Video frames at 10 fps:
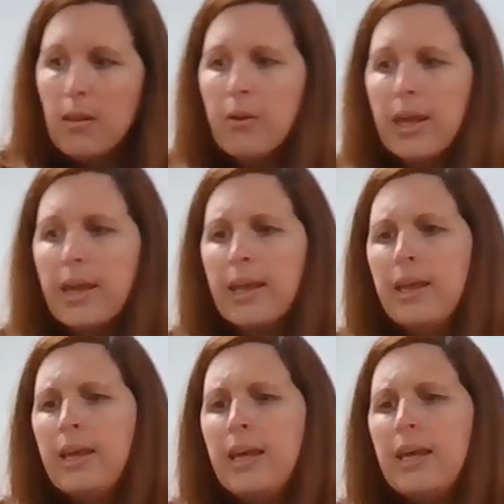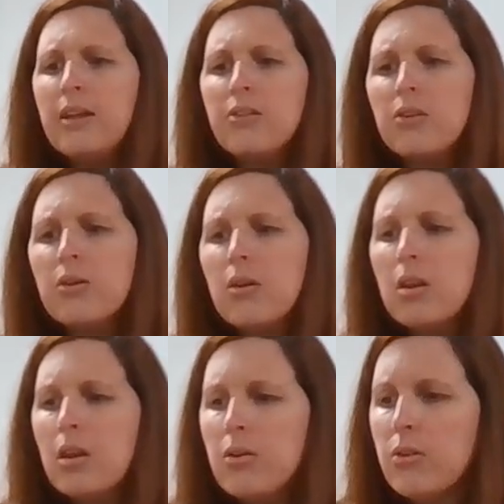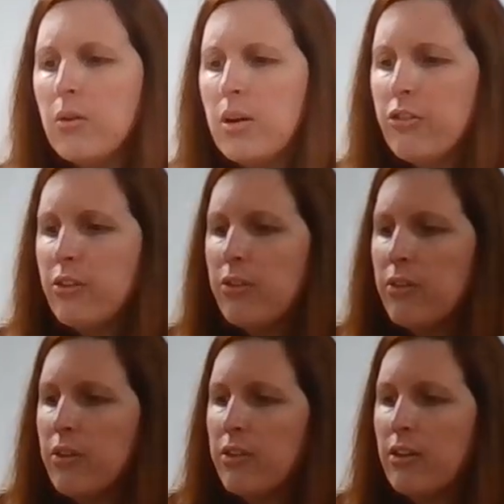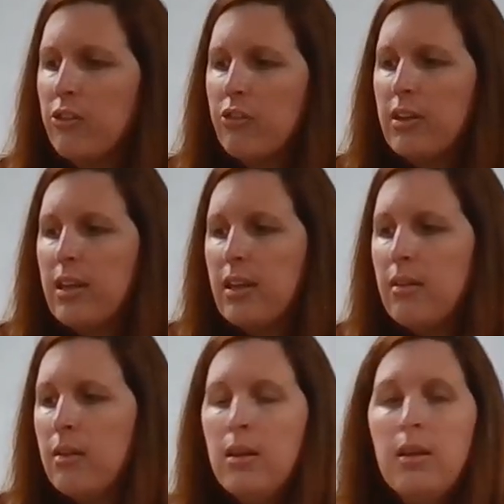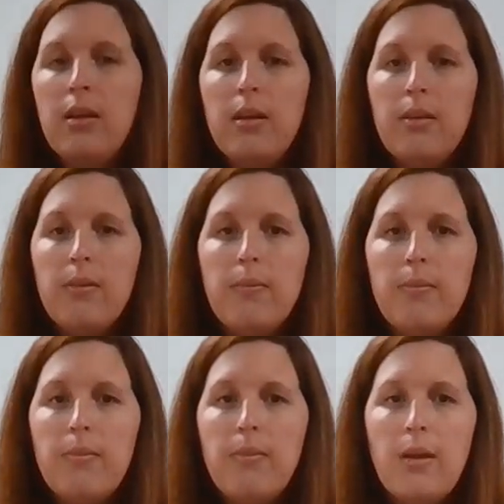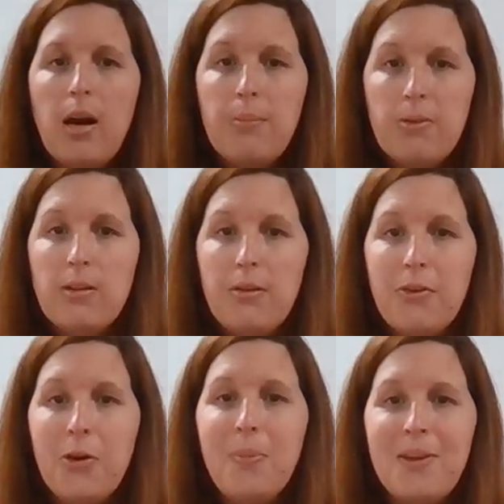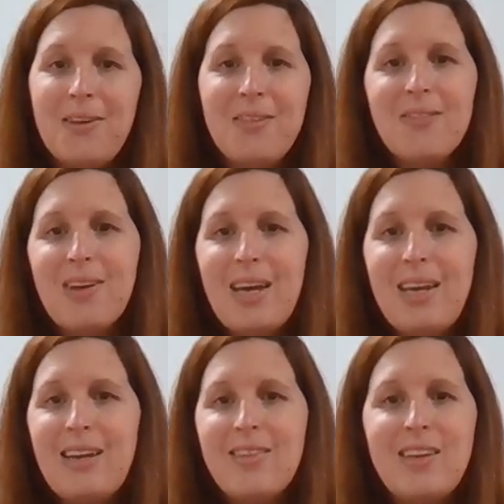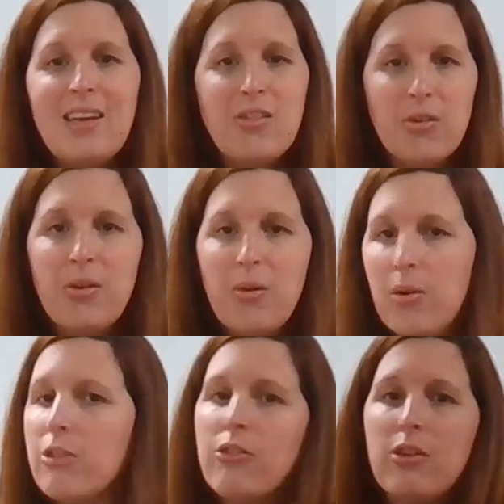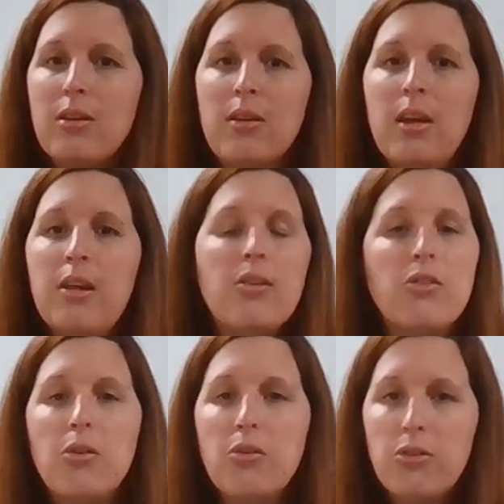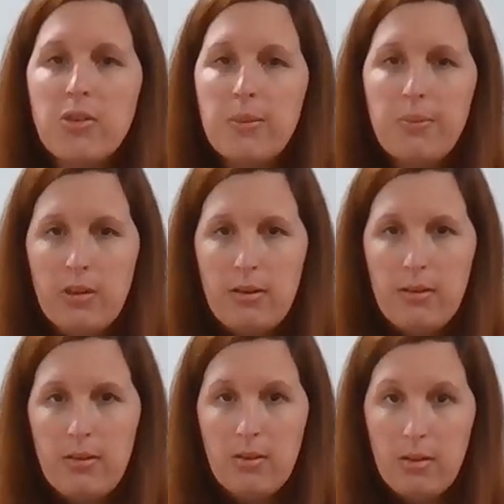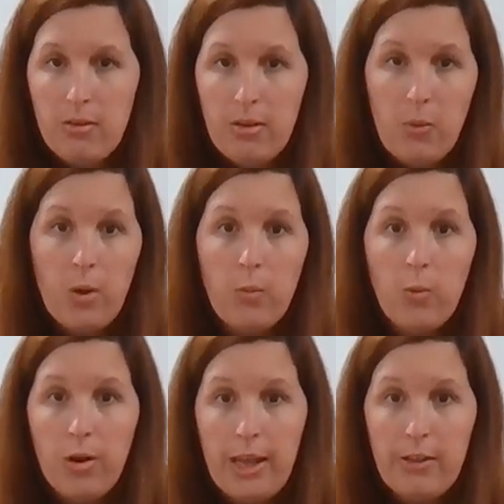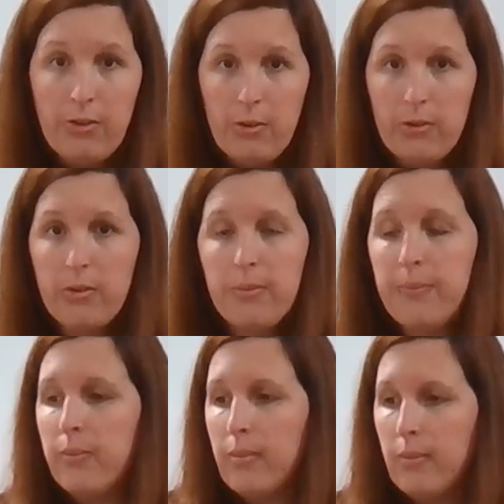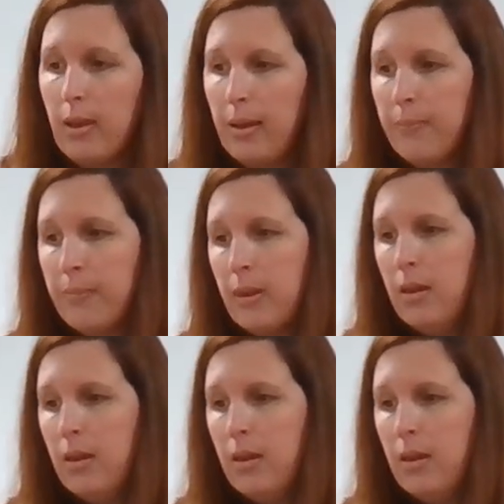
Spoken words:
Okay? And so closed questions are essentially the opposite of open, right? It's a yes or no question. There's no description. It's literally one-word answers. Okay?